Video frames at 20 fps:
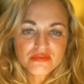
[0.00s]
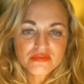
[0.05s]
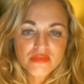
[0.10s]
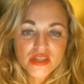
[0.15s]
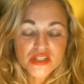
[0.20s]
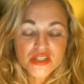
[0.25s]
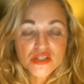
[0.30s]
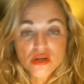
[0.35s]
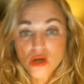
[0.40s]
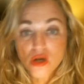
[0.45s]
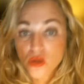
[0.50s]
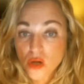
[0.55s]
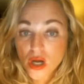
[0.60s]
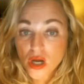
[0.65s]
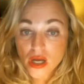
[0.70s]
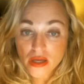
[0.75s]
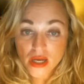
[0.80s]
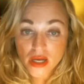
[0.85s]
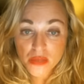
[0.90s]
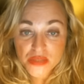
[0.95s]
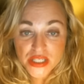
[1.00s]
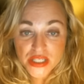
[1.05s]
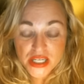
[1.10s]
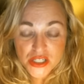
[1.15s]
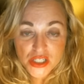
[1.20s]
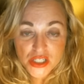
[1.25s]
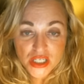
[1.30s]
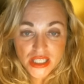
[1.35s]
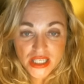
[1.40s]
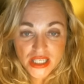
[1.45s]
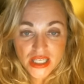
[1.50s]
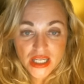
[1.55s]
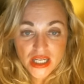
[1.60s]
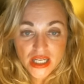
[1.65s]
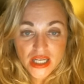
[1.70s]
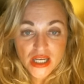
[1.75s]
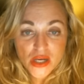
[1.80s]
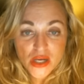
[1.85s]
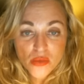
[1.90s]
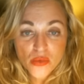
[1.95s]
So I, I was actually,
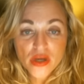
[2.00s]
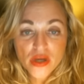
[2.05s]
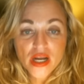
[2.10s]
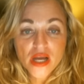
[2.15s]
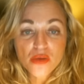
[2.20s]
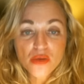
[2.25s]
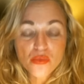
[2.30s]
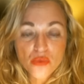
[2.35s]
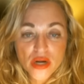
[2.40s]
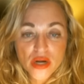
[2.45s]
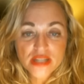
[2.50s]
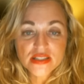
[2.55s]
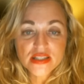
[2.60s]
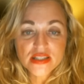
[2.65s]
when I read